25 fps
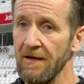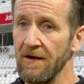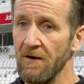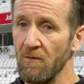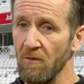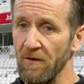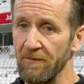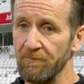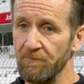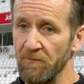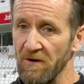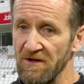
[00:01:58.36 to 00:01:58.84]

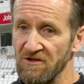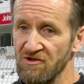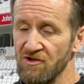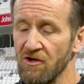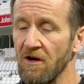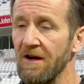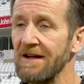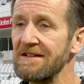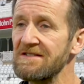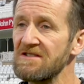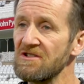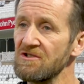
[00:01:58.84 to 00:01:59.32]
we're
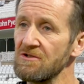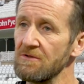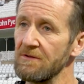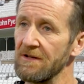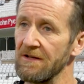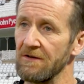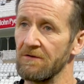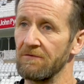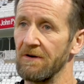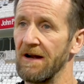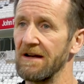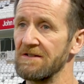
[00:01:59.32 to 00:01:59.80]
trying to do
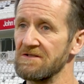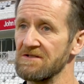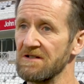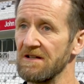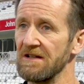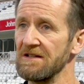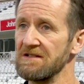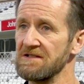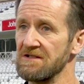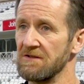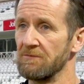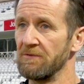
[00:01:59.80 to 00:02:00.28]
it
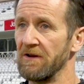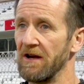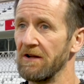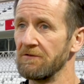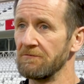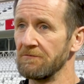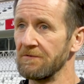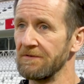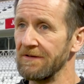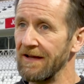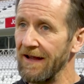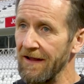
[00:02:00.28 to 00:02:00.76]
gradually, so we
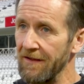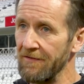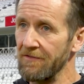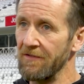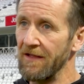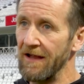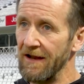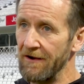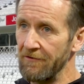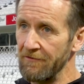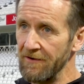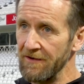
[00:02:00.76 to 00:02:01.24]
don't get
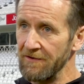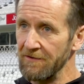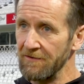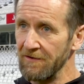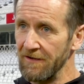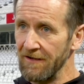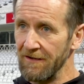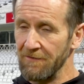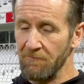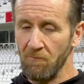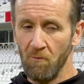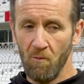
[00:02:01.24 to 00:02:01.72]
there
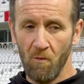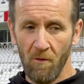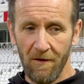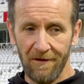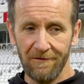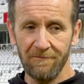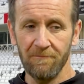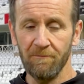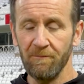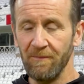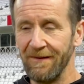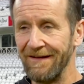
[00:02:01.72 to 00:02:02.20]
in
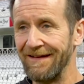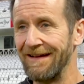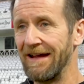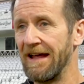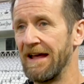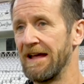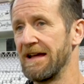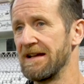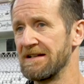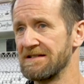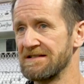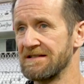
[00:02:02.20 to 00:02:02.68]
one big
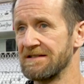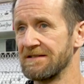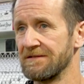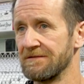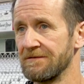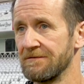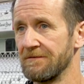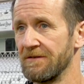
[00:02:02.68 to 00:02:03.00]
hit.